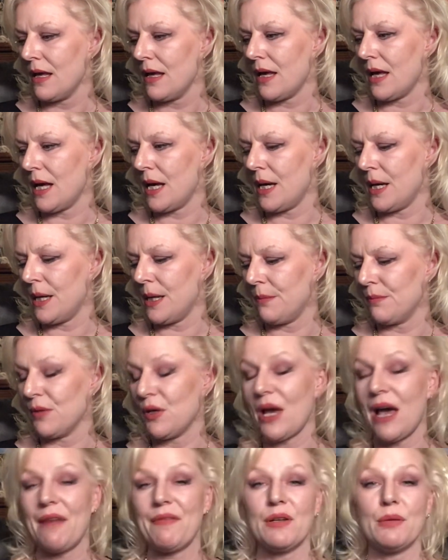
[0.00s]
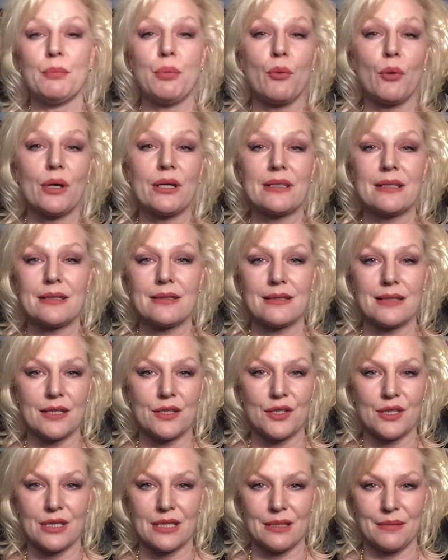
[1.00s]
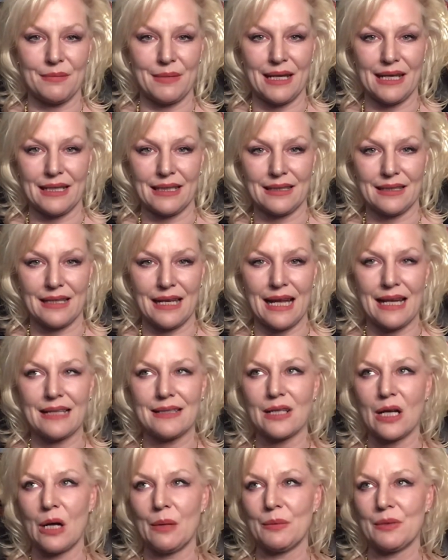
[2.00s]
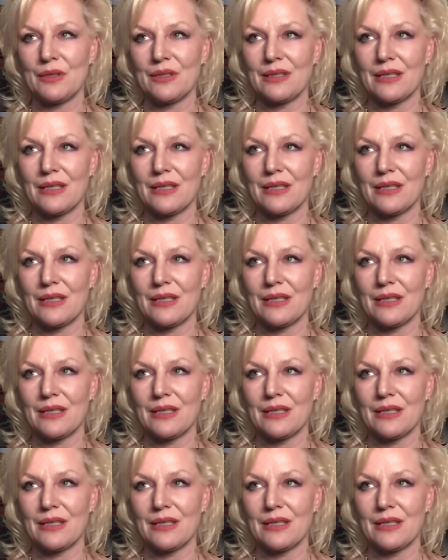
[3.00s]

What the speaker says: you have an important decision to make. And it's almost